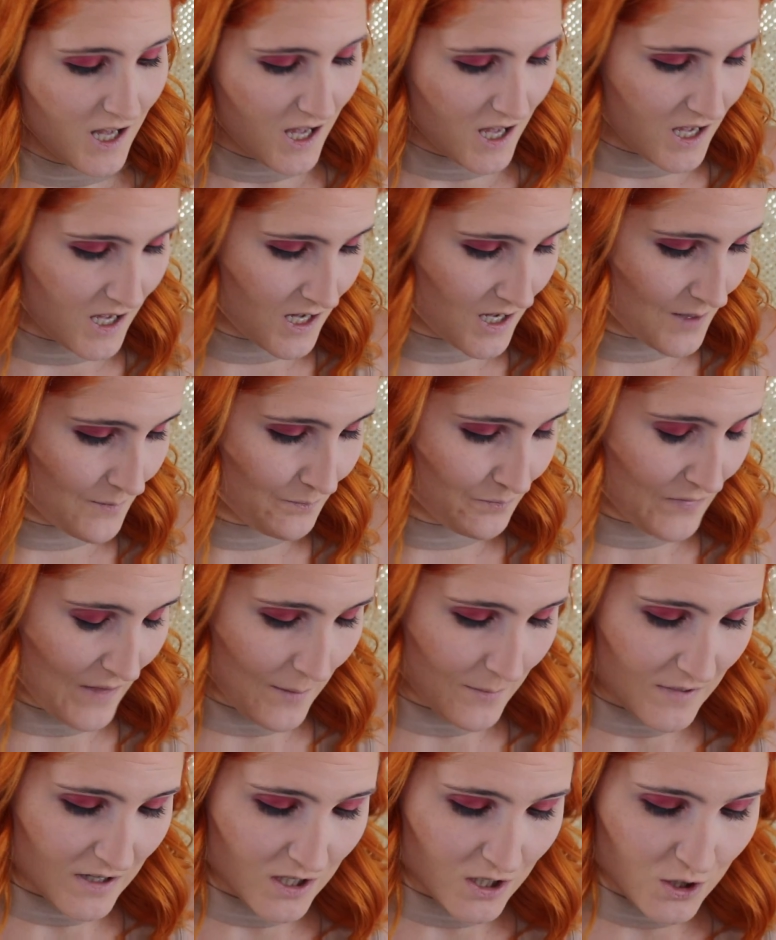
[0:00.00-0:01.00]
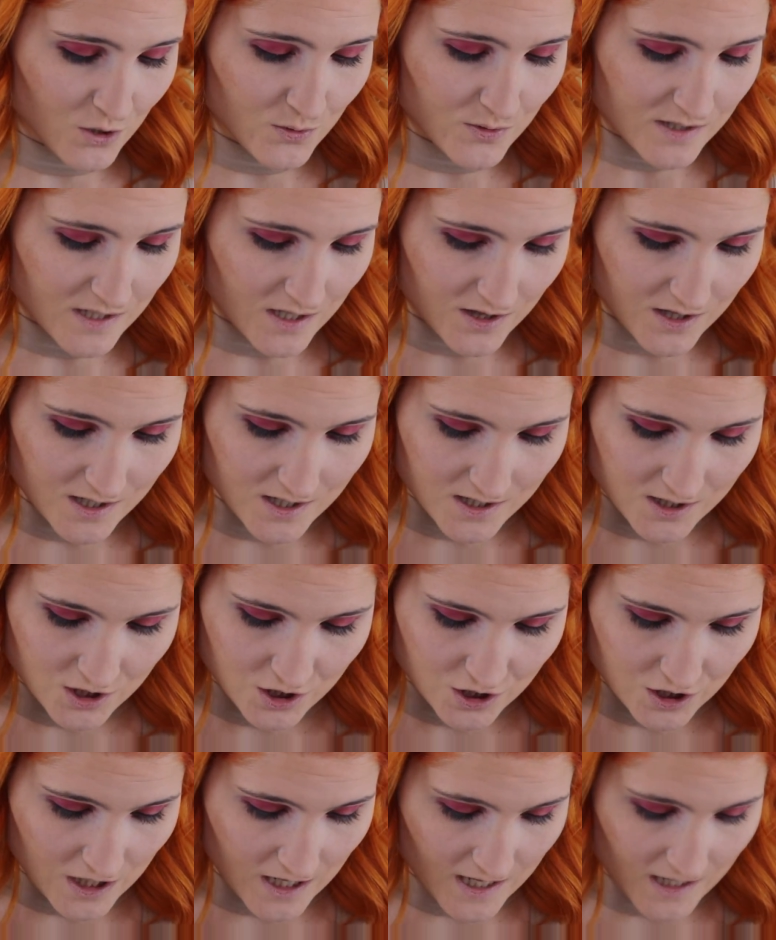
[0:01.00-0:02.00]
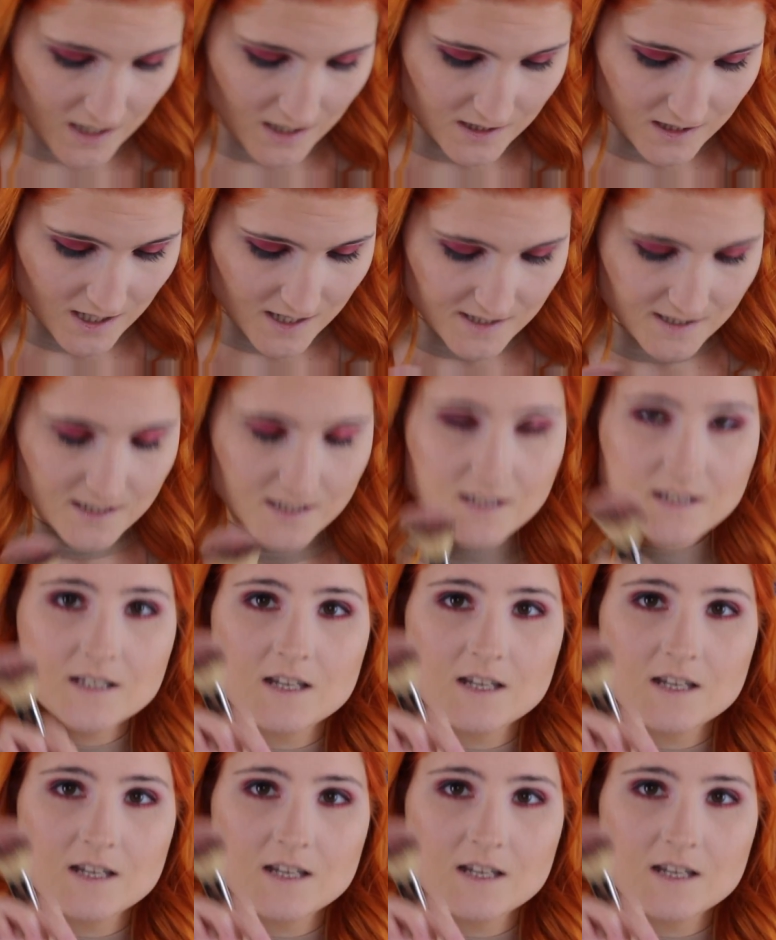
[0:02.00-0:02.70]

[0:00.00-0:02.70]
I'm going to use the shade Tuscan